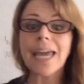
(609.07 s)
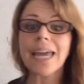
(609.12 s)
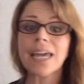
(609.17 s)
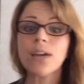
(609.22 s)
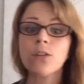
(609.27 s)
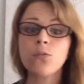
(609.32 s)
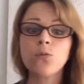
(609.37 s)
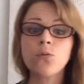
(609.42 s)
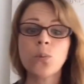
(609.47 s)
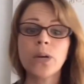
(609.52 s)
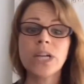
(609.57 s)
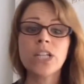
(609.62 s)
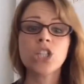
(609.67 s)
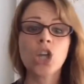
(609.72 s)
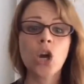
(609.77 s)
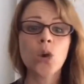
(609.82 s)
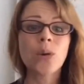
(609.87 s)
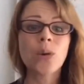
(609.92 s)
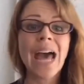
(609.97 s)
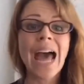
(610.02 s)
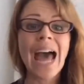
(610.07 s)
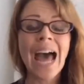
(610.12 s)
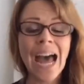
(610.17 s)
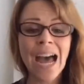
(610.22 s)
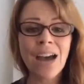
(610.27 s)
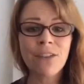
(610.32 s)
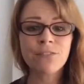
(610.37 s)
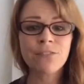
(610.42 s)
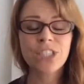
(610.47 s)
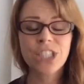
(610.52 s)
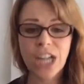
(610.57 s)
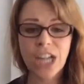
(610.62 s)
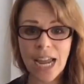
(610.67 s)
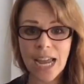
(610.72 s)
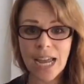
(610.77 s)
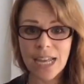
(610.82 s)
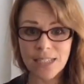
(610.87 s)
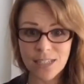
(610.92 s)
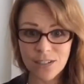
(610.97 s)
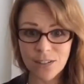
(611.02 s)
If we don't have
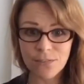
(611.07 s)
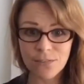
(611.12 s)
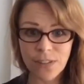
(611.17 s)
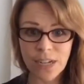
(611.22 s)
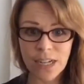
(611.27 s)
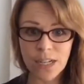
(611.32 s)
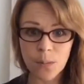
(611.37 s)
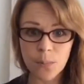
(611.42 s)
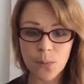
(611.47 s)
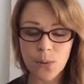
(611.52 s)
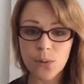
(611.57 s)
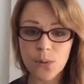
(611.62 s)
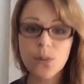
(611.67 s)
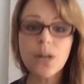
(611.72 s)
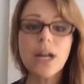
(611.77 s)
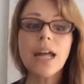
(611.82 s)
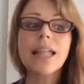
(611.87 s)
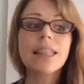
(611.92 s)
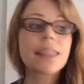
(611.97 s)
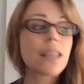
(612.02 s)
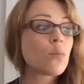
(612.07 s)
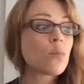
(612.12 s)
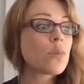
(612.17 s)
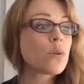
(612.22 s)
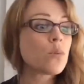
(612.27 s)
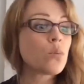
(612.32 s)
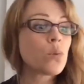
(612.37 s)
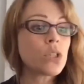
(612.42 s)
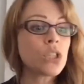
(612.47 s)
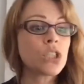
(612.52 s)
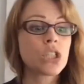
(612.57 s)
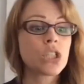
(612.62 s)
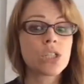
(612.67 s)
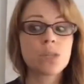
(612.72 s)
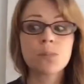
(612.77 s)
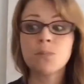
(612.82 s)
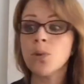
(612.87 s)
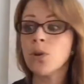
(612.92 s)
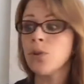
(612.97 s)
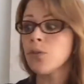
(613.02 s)
chairs available, then we would
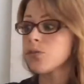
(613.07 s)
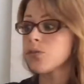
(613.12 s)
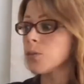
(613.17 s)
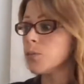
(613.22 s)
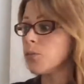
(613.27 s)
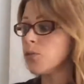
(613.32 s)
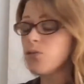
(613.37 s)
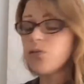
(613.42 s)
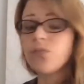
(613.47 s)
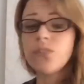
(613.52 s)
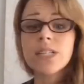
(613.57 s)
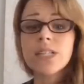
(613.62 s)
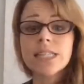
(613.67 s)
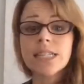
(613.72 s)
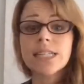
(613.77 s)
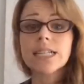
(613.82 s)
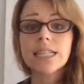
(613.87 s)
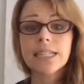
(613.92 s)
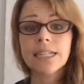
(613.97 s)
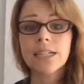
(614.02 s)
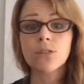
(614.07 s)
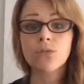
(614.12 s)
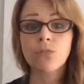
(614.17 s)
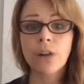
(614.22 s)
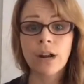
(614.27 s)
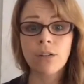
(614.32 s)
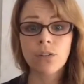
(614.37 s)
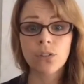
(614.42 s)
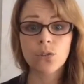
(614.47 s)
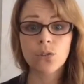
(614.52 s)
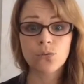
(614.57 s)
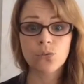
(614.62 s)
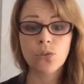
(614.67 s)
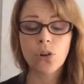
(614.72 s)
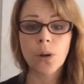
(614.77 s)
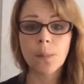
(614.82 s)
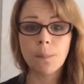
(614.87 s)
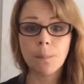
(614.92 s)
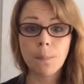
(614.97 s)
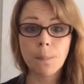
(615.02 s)
just move them physically around the
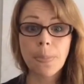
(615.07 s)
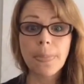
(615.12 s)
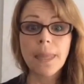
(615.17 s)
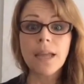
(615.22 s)
room.